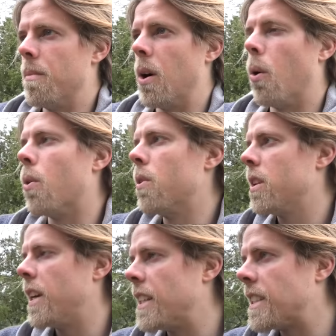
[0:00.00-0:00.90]
or
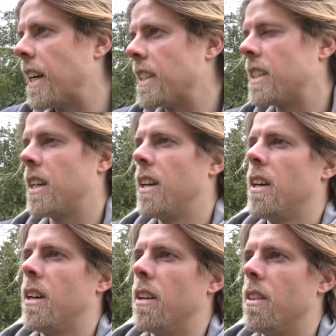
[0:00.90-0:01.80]
he says,
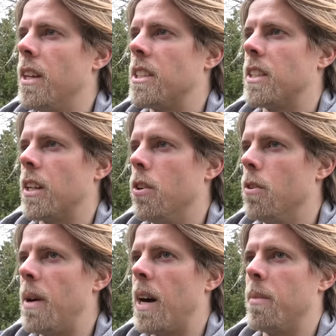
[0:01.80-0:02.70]
this is a good
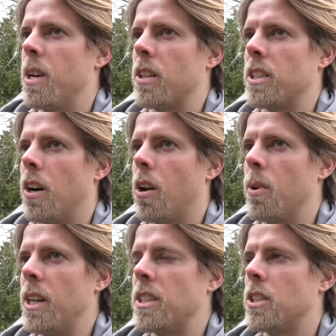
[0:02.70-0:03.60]
man because he
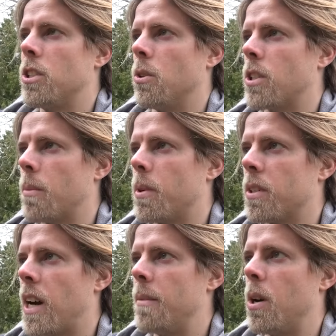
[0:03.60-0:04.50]
always shows up on
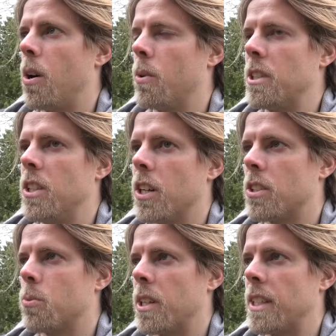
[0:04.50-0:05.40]
time, he always
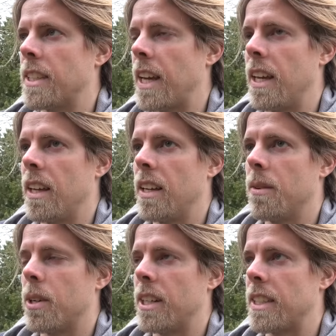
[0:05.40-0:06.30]
does what he
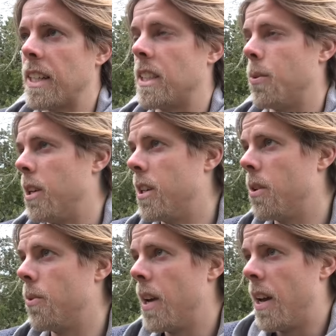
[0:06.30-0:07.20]
says he will
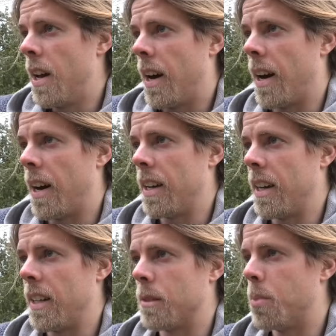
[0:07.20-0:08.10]
do,
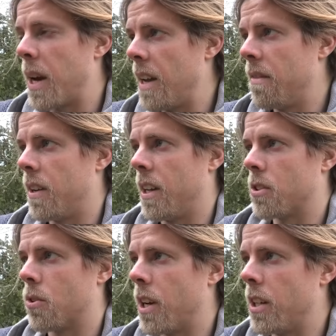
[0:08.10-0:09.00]
he is brave, he is
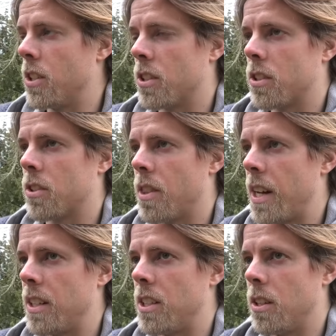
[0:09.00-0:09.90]
courageous. So
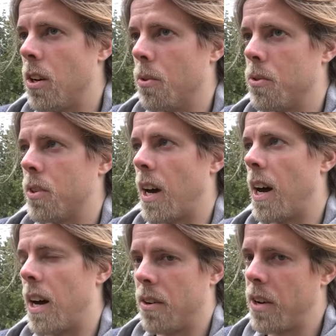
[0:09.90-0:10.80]
then she knows,
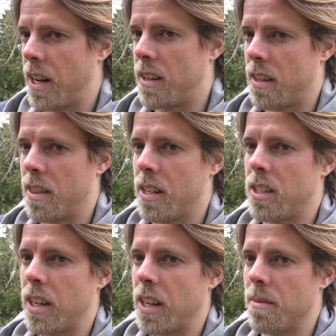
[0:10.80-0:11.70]
aha, great, and then
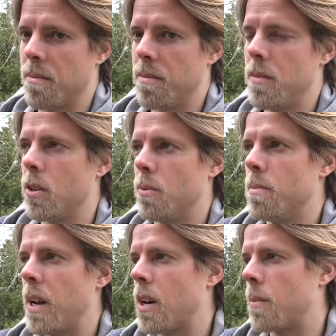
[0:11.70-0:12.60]
she can, you know,
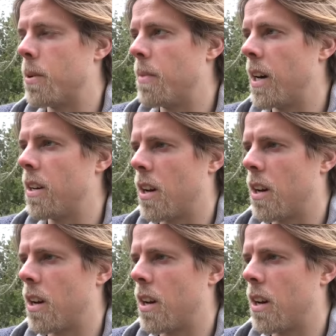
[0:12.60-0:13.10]
make up her mind